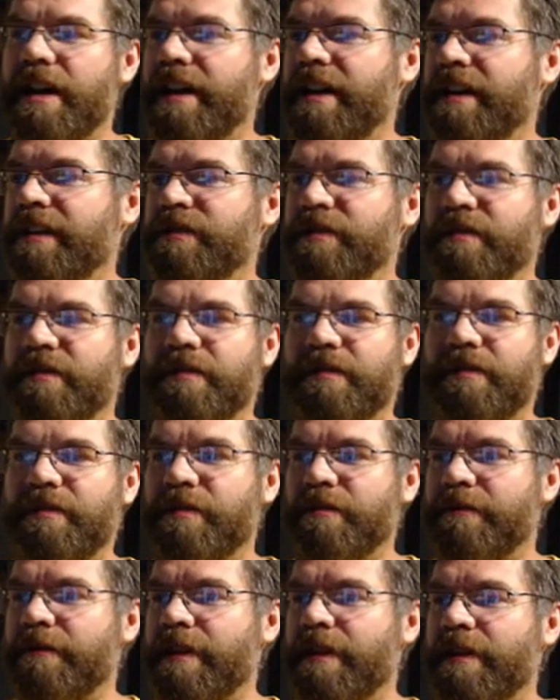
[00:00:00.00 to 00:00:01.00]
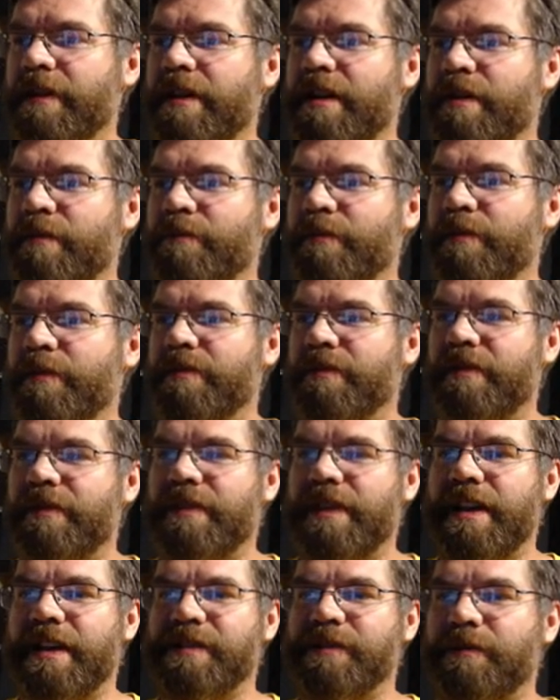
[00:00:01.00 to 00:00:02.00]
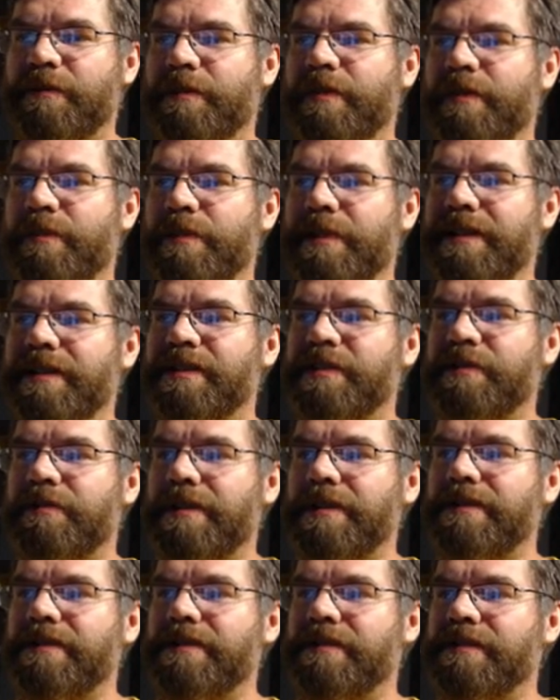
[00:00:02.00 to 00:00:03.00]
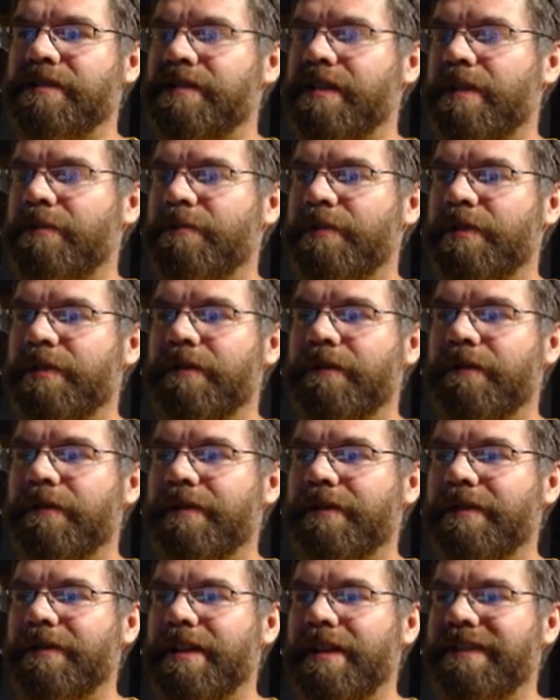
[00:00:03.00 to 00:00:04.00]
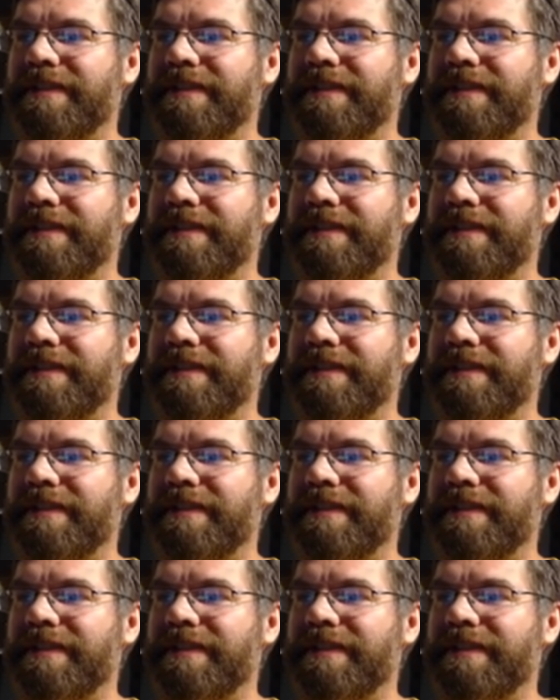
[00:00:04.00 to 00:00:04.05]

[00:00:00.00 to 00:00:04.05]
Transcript: You're very humble, and that's one of the biggest reasons I'm rooting for you.